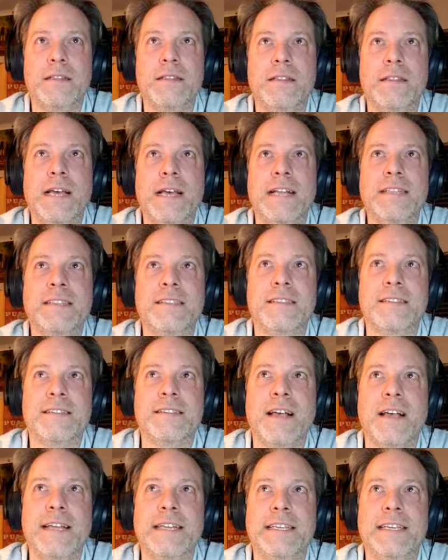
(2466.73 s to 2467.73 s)
that's the
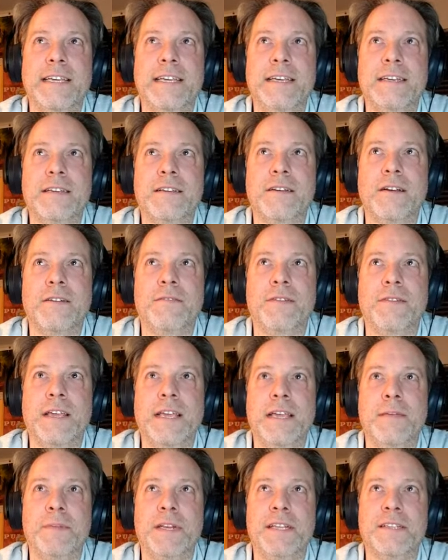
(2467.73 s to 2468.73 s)
sidekick of
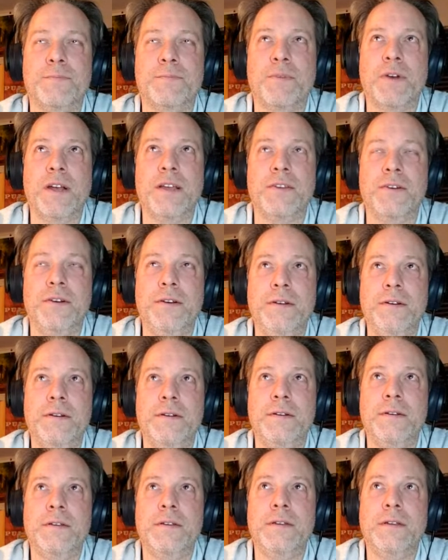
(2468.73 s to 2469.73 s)
him and his brother.
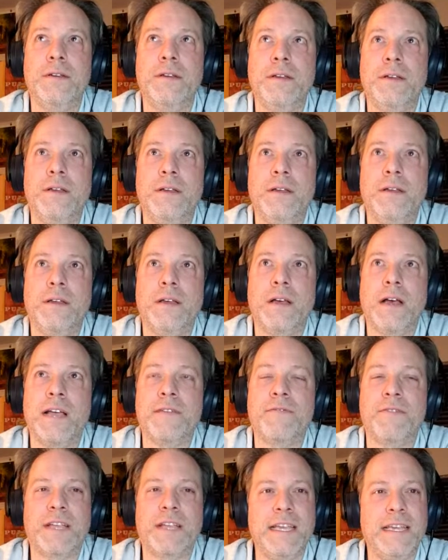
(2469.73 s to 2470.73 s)
I
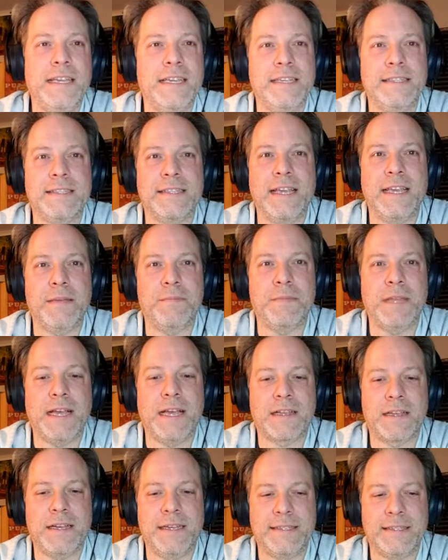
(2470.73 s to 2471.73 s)
forget his name.
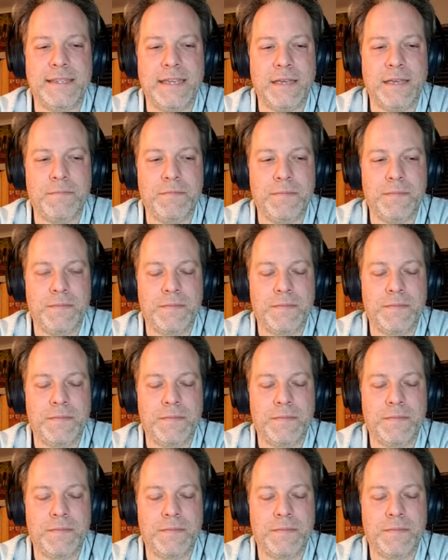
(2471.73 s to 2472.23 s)
That guy's name.